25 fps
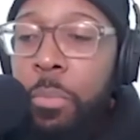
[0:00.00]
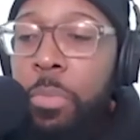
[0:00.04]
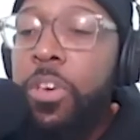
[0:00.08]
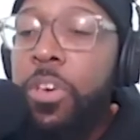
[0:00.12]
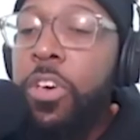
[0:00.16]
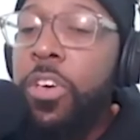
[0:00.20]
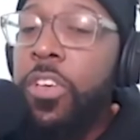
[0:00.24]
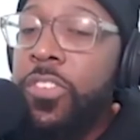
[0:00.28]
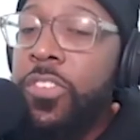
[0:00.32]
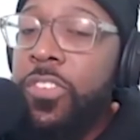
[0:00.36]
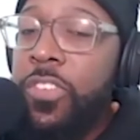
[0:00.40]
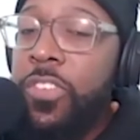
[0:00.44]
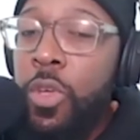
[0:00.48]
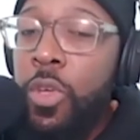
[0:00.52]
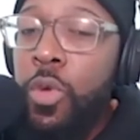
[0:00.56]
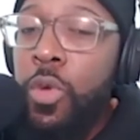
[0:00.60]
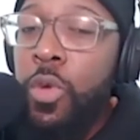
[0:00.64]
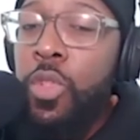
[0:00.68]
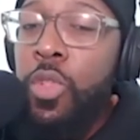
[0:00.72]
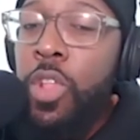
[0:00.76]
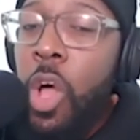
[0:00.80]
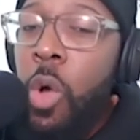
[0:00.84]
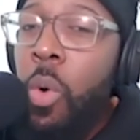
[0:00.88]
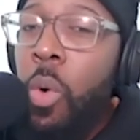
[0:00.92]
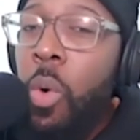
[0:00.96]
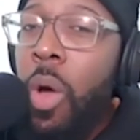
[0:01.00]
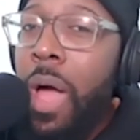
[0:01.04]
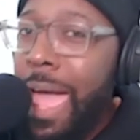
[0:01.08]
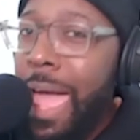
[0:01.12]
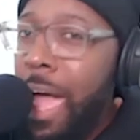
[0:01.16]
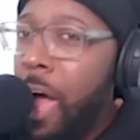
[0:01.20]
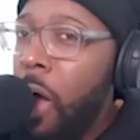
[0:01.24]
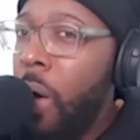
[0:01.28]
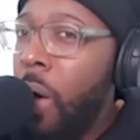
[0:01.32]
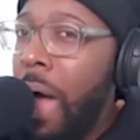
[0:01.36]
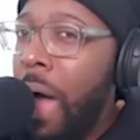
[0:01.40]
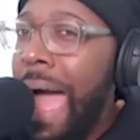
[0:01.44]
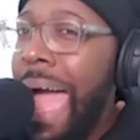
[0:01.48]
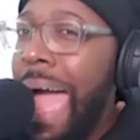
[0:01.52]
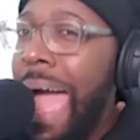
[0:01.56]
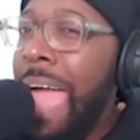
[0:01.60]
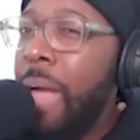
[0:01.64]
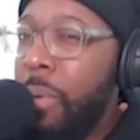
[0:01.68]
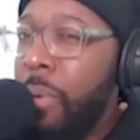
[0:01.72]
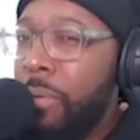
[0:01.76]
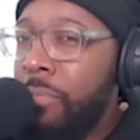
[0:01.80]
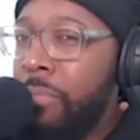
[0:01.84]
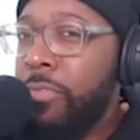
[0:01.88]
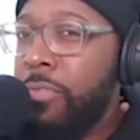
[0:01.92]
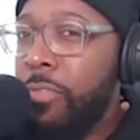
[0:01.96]
because you know what hell
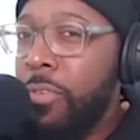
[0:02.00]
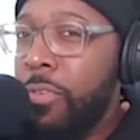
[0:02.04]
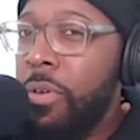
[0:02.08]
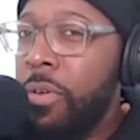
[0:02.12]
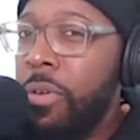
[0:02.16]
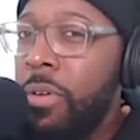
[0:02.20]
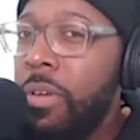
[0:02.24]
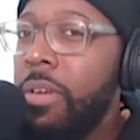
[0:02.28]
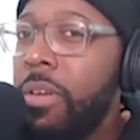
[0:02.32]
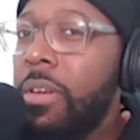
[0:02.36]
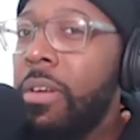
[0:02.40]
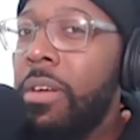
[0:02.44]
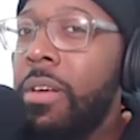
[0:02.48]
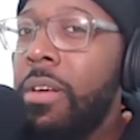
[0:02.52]
I went through.